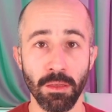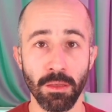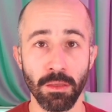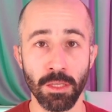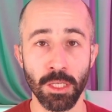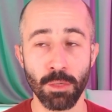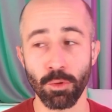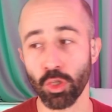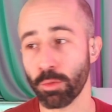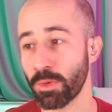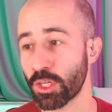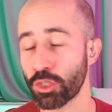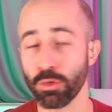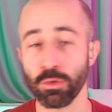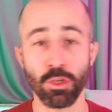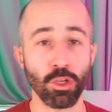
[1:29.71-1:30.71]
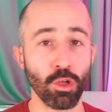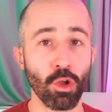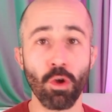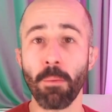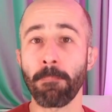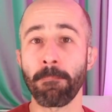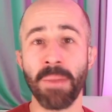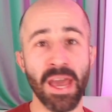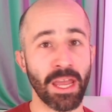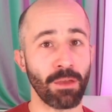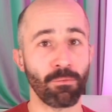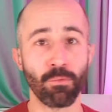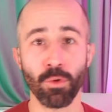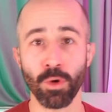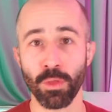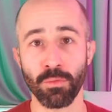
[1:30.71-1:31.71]
You want to make sure you don't go back and
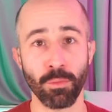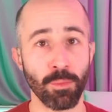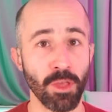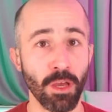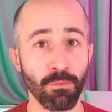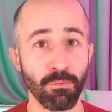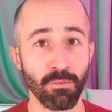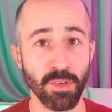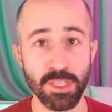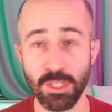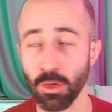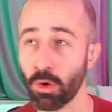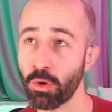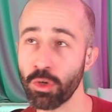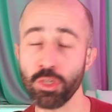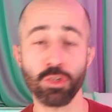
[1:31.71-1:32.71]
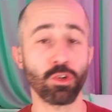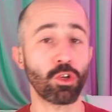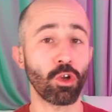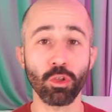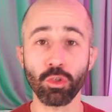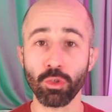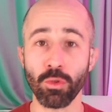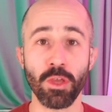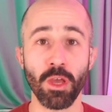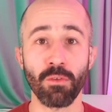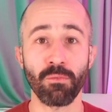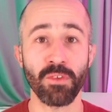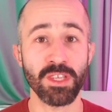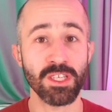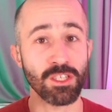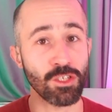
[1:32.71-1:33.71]
forth from the office, or you go to the
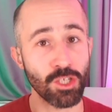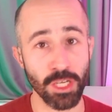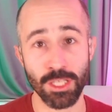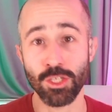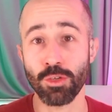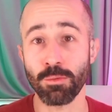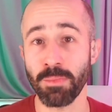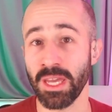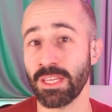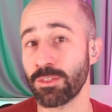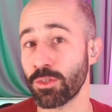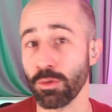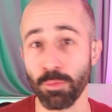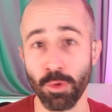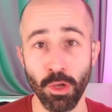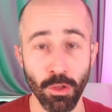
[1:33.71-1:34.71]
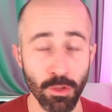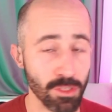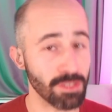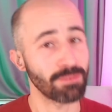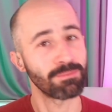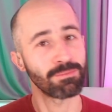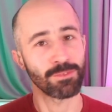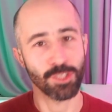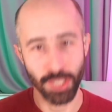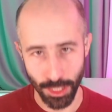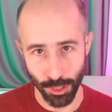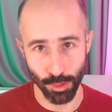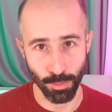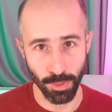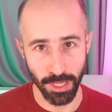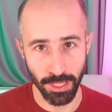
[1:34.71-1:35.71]
office just to make Zoom calls, just to
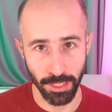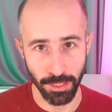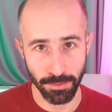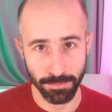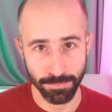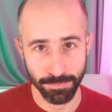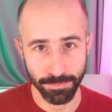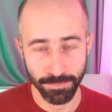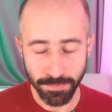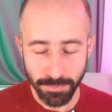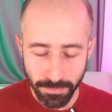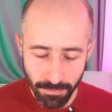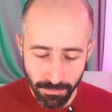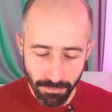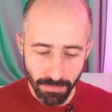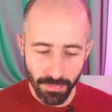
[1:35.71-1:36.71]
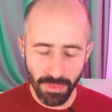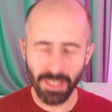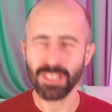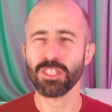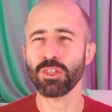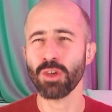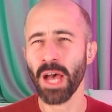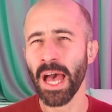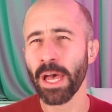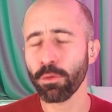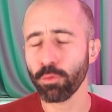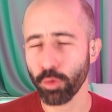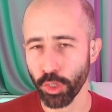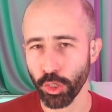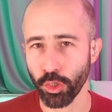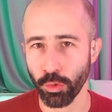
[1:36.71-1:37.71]
be clear. So how do
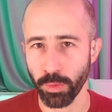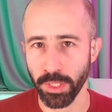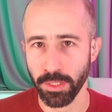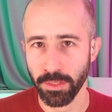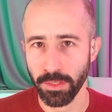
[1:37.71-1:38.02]
you do it?